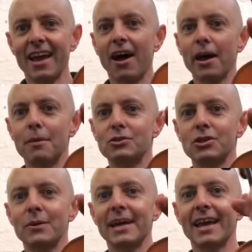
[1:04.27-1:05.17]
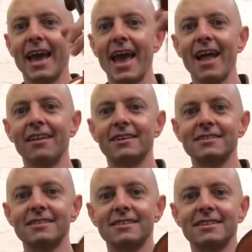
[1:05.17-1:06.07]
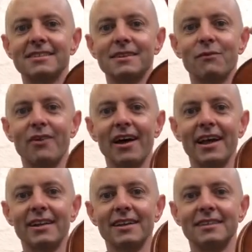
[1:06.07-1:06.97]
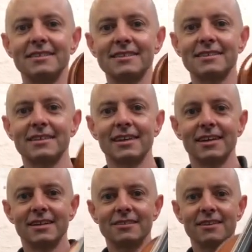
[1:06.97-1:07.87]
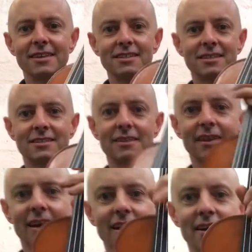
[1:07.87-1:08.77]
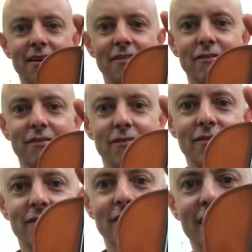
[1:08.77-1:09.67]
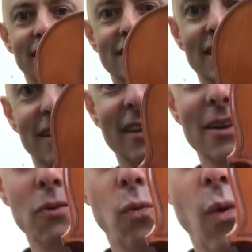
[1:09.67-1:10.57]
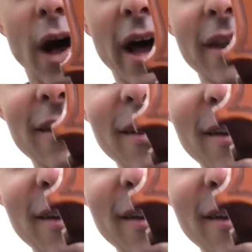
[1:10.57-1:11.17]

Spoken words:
I am showing Alice some violins. So this is a Gliga 1,